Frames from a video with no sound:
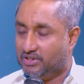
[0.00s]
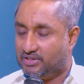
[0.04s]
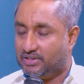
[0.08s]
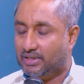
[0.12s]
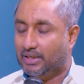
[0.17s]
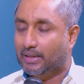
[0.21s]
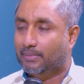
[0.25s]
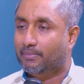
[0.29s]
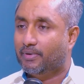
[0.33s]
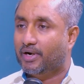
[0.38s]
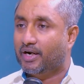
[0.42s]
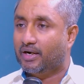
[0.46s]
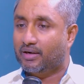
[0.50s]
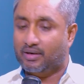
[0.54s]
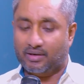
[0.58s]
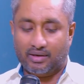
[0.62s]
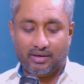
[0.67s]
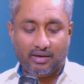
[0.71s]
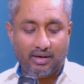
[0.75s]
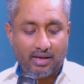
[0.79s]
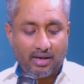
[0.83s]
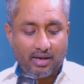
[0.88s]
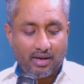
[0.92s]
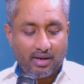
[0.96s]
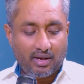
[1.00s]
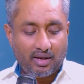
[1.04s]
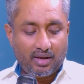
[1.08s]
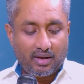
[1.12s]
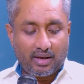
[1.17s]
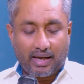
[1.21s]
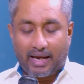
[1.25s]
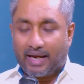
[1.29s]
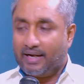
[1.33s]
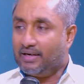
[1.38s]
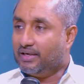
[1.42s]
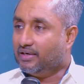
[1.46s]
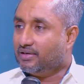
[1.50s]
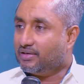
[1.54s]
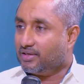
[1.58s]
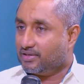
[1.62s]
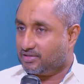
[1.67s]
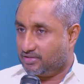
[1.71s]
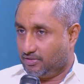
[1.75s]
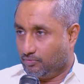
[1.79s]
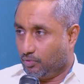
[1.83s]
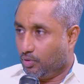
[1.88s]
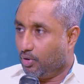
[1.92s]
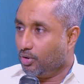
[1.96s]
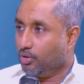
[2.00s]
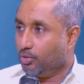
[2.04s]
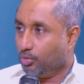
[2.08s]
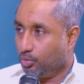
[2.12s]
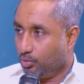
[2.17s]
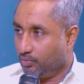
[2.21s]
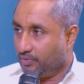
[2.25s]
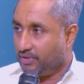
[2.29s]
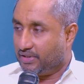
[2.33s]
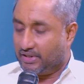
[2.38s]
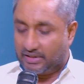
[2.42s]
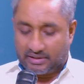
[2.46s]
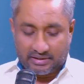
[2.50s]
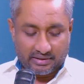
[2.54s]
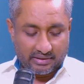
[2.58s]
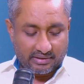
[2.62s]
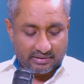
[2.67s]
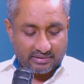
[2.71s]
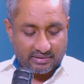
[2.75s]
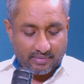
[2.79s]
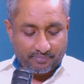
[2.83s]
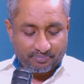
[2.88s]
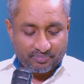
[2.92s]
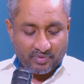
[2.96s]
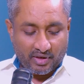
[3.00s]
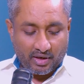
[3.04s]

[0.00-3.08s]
celebrated. And it has evolved over the years.